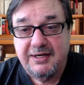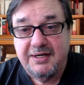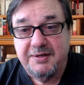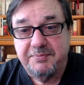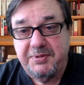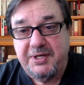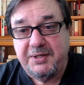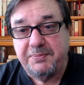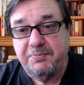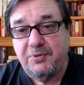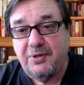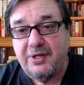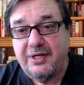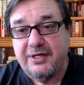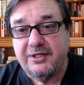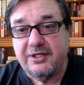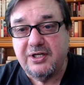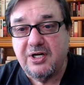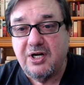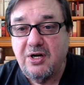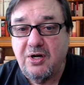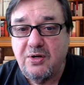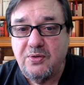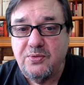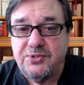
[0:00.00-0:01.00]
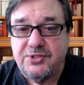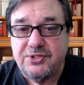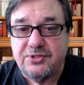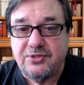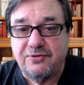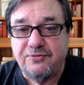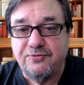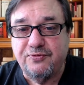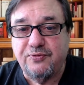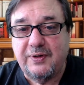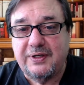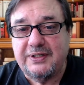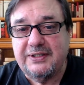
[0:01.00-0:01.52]
People on the coast are
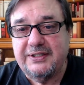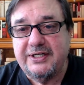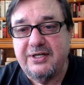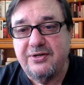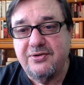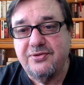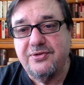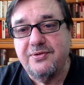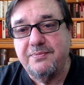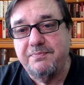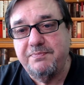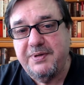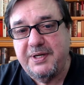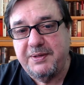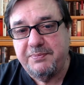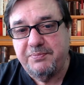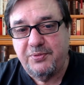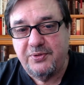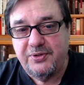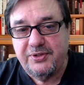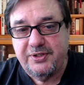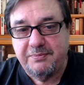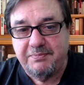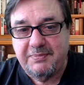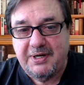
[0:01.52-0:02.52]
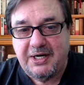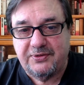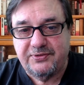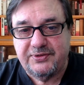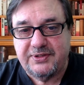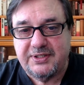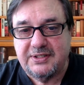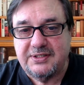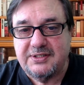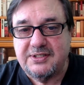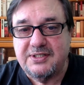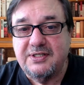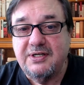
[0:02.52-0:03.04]
friendlier than people in the
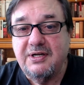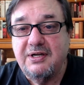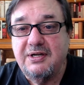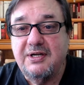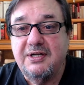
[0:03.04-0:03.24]
mountains.